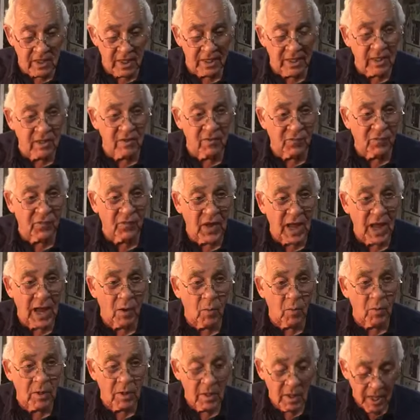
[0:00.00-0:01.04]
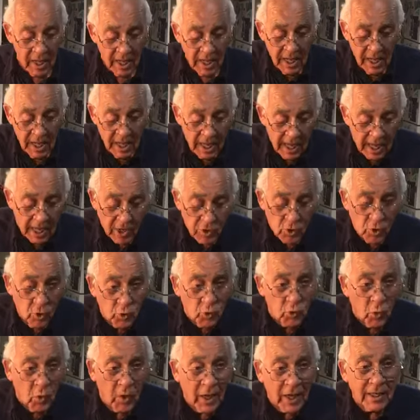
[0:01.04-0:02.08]
Take the flour and you
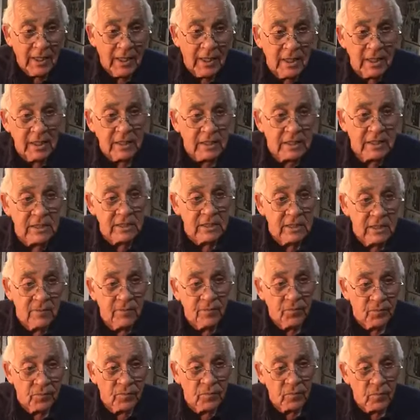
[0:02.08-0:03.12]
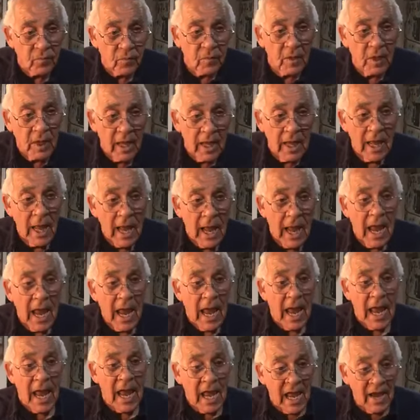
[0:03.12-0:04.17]
do like this.
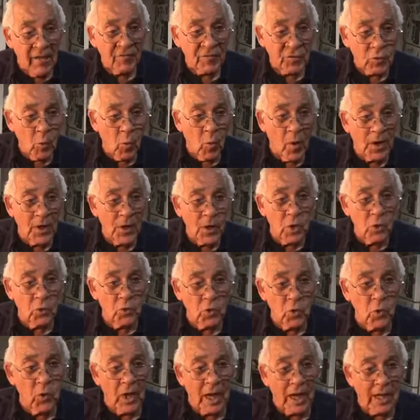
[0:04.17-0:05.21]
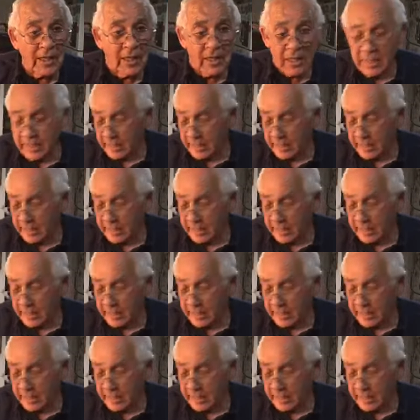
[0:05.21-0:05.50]
After when you do like